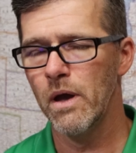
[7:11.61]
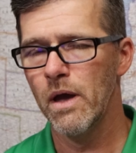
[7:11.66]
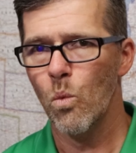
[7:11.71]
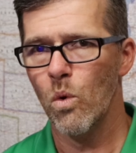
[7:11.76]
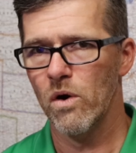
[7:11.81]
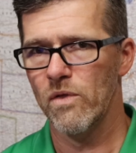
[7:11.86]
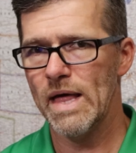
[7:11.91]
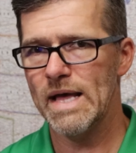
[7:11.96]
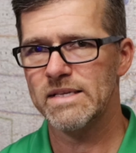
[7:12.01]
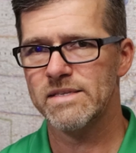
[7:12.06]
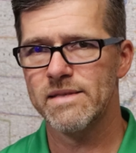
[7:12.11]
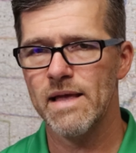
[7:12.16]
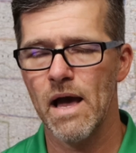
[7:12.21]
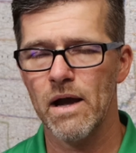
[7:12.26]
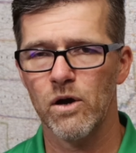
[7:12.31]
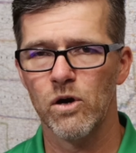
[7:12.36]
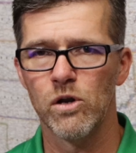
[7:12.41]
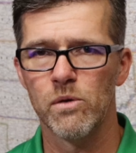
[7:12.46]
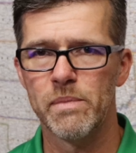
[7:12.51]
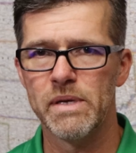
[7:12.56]
well, that's
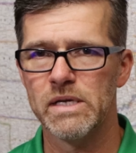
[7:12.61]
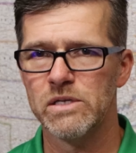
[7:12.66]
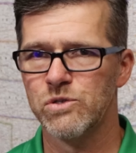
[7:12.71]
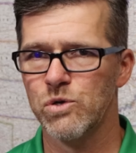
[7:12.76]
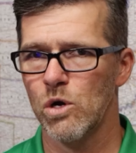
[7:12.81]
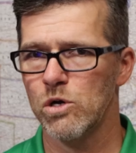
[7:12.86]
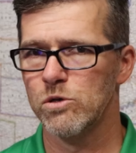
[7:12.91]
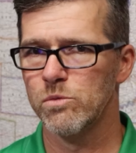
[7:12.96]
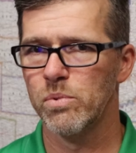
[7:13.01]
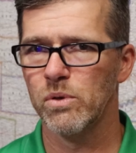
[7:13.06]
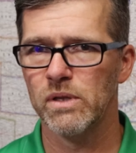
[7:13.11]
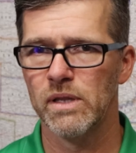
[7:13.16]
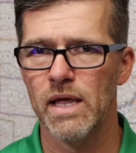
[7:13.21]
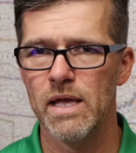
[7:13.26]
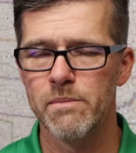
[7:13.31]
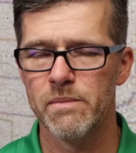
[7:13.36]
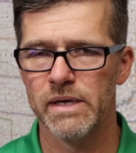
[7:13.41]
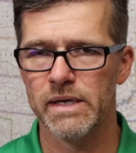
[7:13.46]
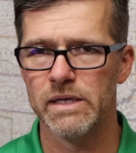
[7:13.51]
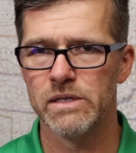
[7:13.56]
not going to be a chargeable
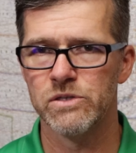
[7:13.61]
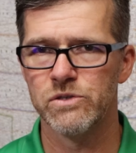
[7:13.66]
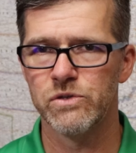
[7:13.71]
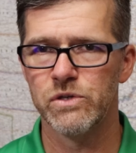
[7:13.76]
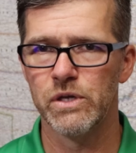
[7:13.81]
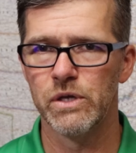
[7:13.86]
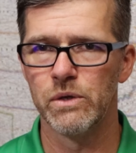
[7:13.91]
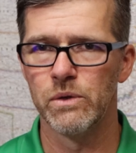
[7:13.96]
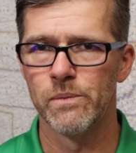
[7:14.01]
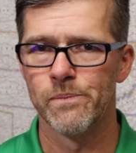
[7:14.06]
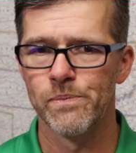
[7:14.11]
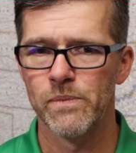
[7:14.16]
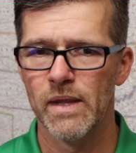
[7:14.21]
claim against you.